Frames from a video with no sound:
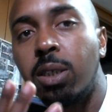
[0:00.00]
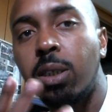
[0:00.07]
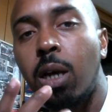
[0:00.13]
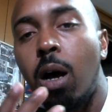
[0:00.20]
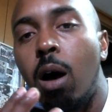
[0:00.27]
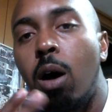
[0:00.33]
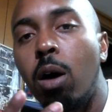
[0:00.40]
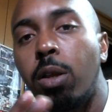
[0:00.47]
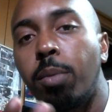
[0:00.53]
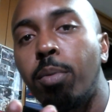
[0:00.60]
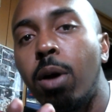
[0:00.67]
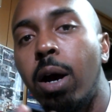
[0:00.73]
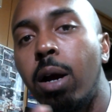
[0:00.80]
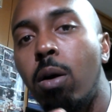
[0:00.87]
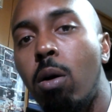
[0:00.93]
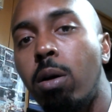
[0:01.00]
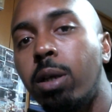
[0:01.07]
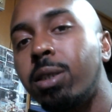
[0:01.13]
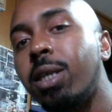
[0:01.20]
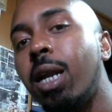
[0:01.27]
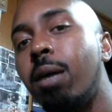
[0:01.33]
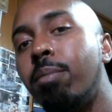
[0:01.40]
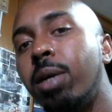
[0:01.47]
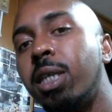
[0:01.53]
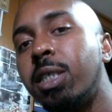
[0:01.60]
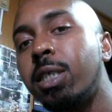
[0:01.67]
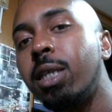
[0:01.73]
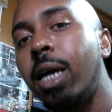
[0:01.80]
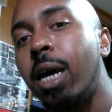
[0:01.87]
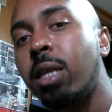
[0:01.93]
all the priorities that I
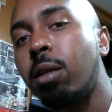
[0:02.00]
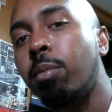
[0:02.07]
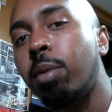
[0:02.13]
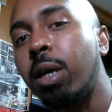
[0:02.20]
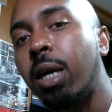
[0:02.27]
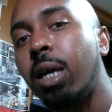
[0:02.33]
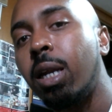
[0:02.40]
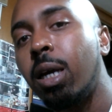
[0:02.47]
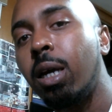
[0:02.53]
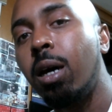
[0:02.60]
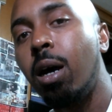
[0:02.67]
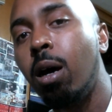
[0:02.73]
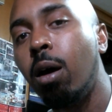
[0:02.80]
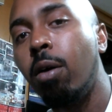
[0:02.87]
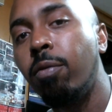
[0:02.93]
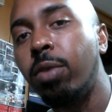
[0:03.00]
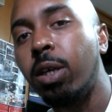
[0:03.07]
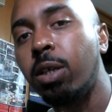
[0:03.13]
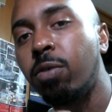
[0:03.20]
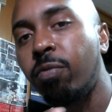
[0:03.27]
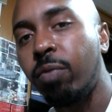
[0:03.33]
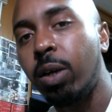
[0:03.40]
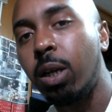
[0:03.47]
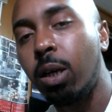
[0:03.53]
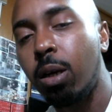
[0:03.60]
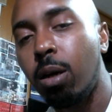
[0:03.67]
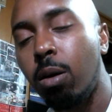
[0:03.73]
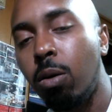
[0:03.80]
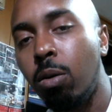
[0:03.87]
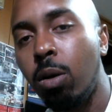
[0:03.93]
mentioned at the beginning of this
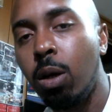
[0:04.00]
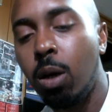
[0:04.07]
video,